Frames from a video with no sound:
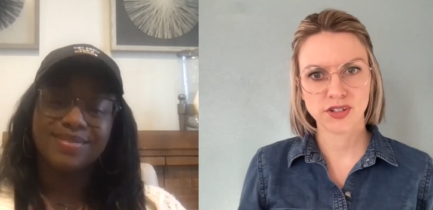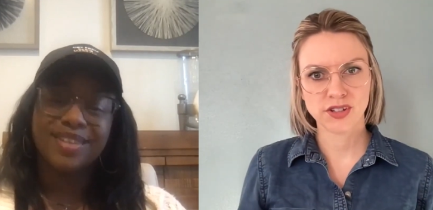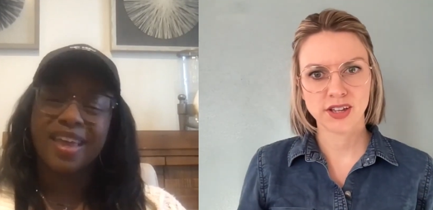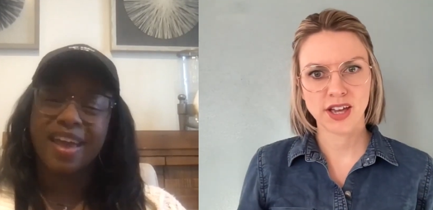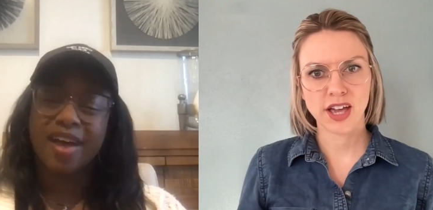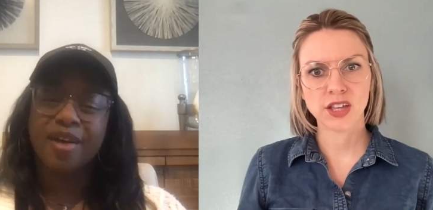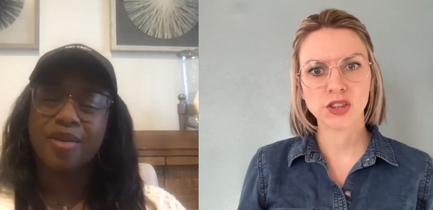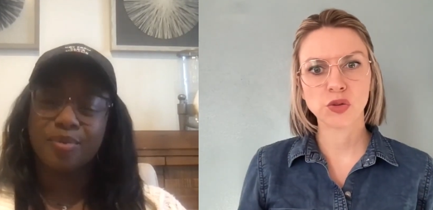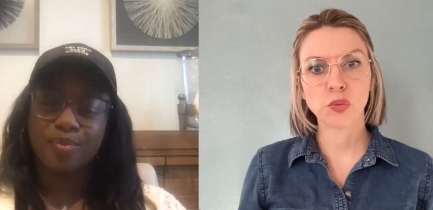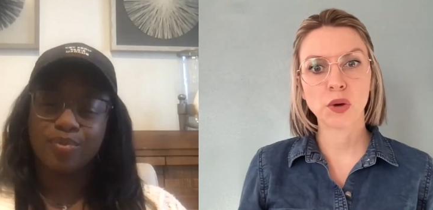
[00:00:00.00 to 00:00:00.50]

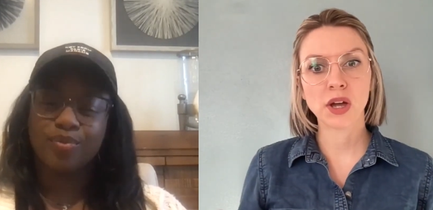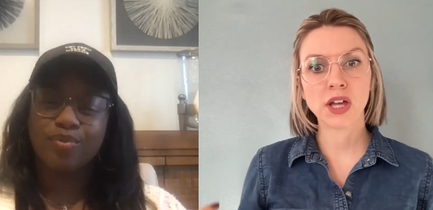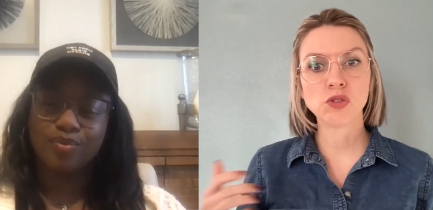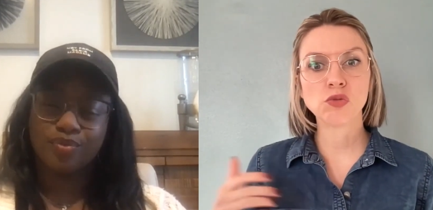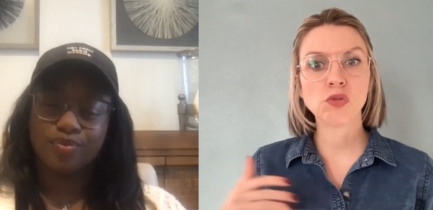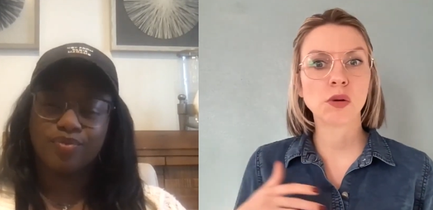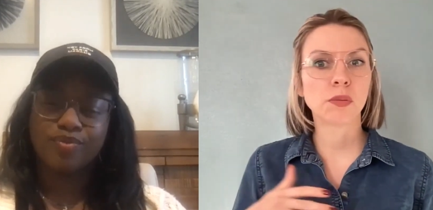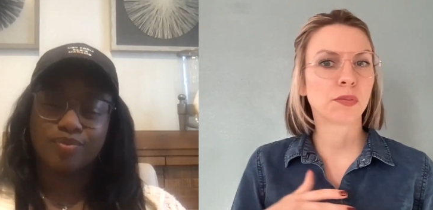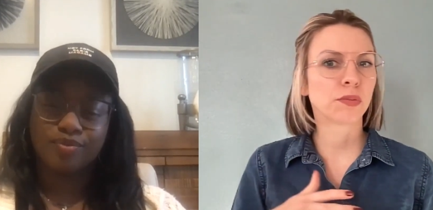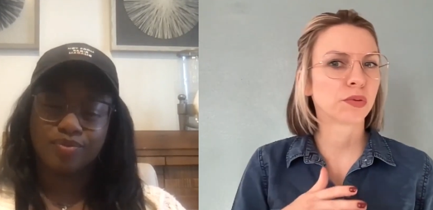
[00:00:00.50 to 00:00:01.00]
Speaker 1: Yeah. And the way
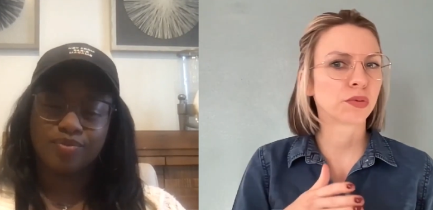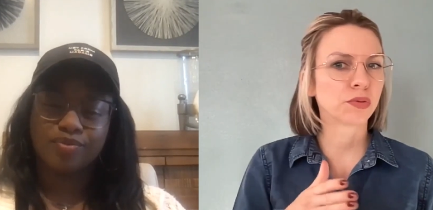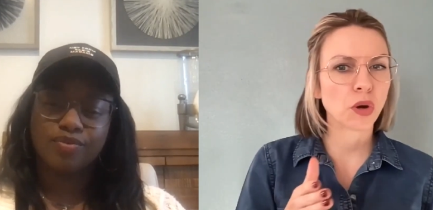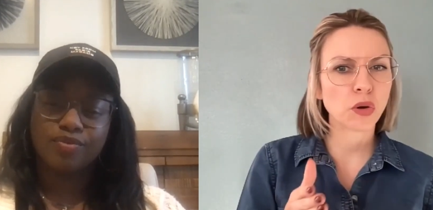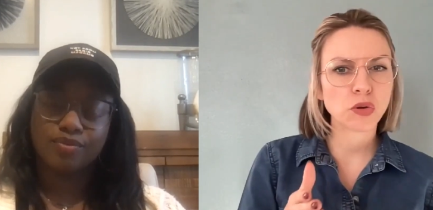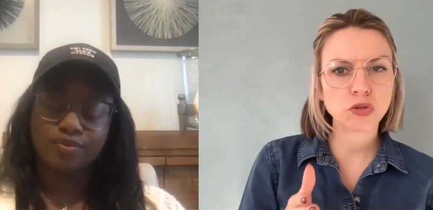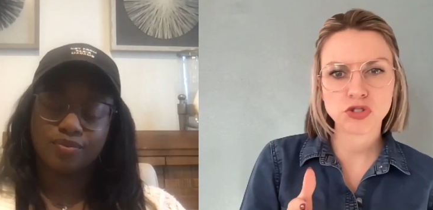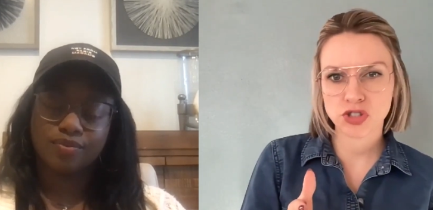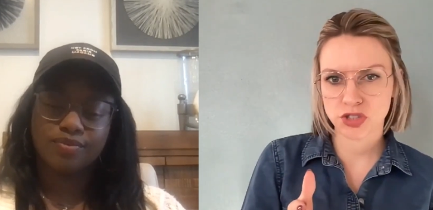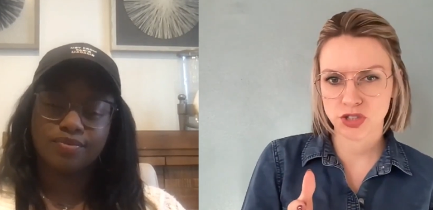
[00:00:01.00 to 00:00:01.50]
you
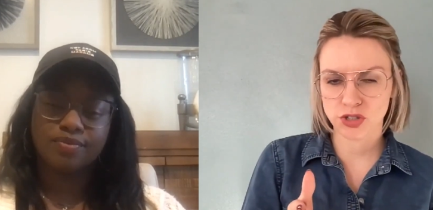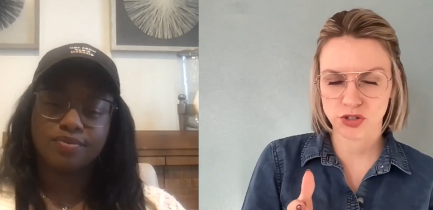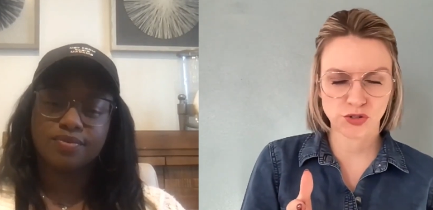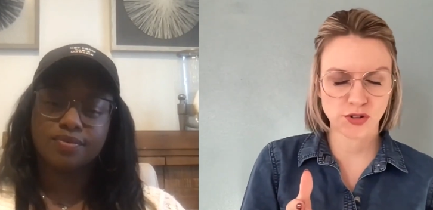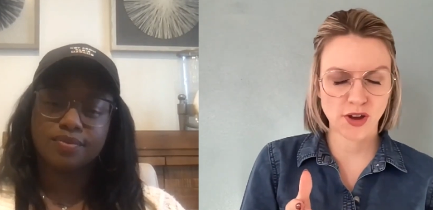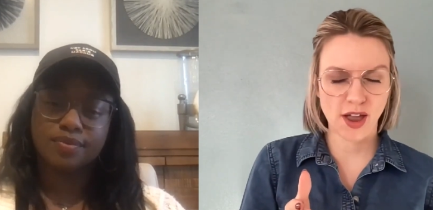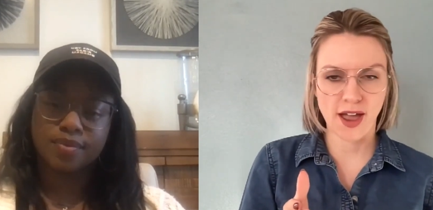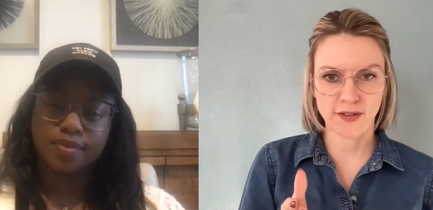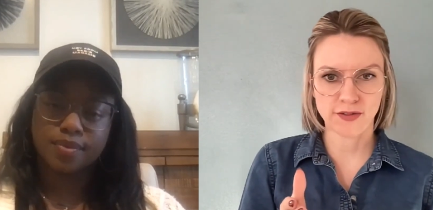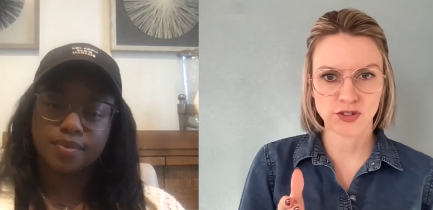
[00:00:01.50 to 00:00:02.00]
approach the
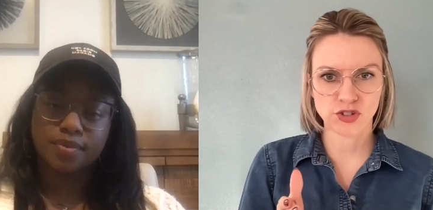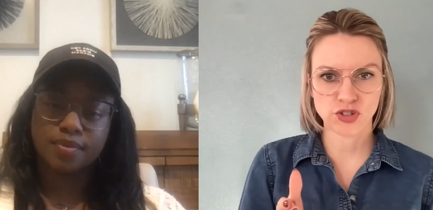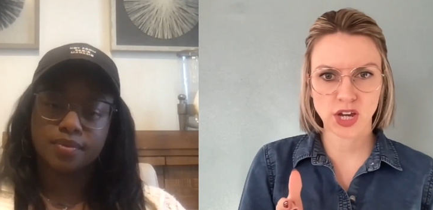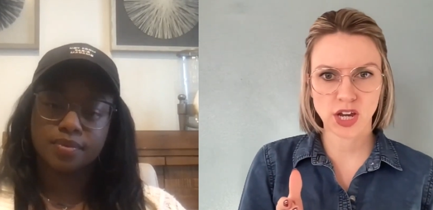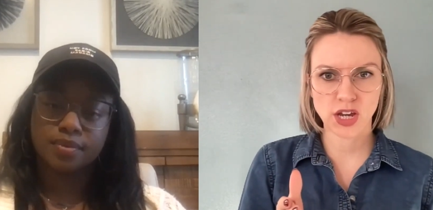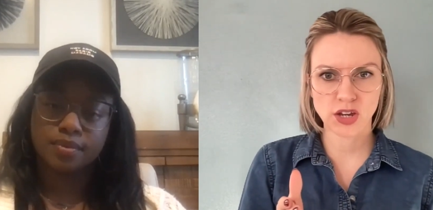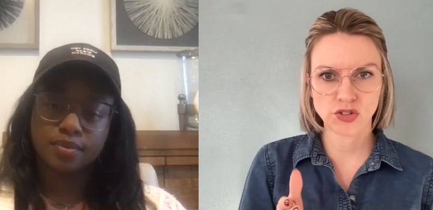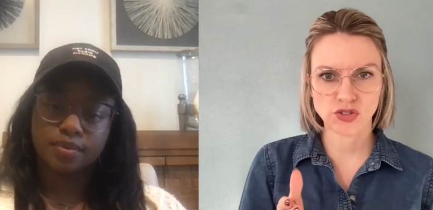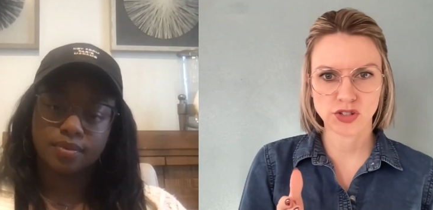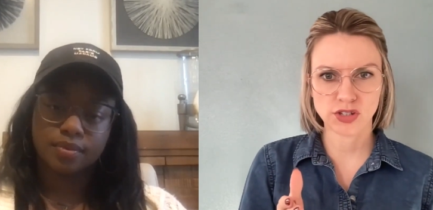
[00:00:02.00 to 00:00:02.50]
craft
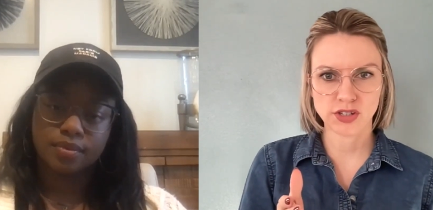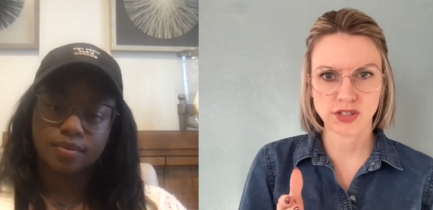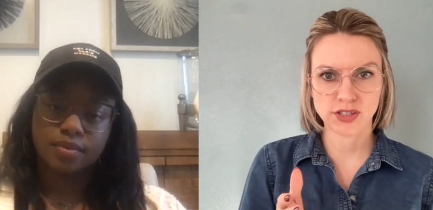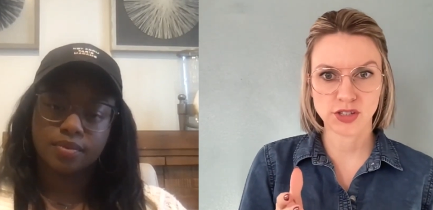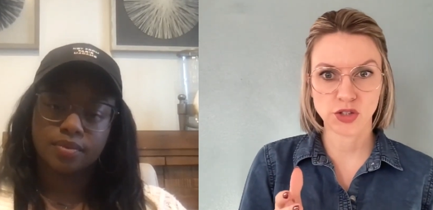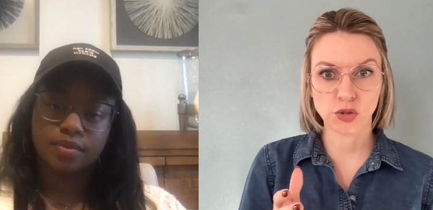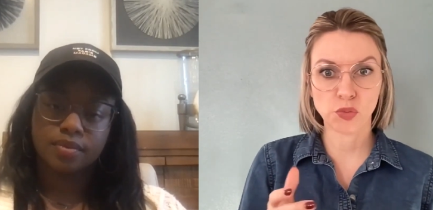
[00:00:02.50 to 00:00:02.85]
changes.